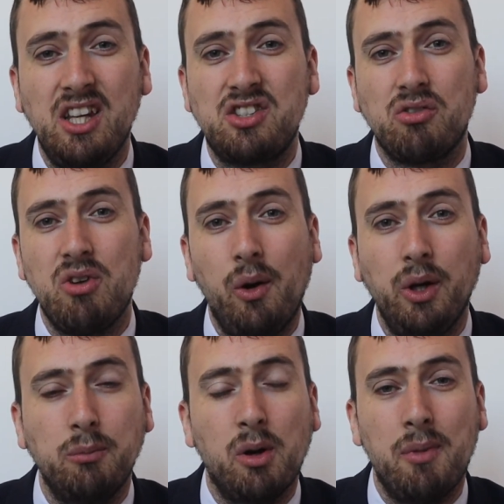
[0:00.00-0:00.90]

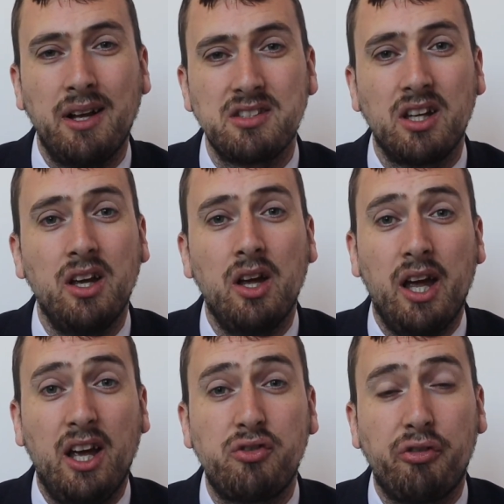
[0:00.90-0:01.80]
surrounding Murmansk
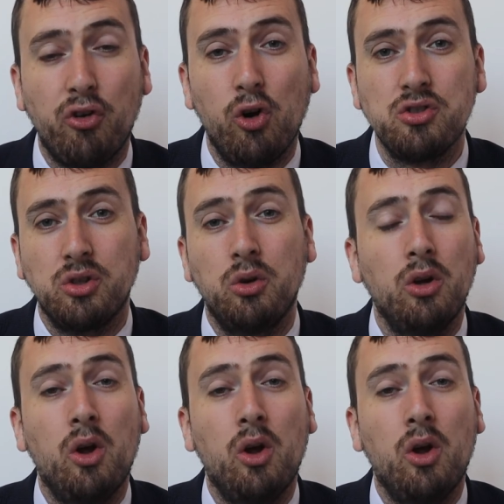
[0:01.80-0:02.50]
is frozen,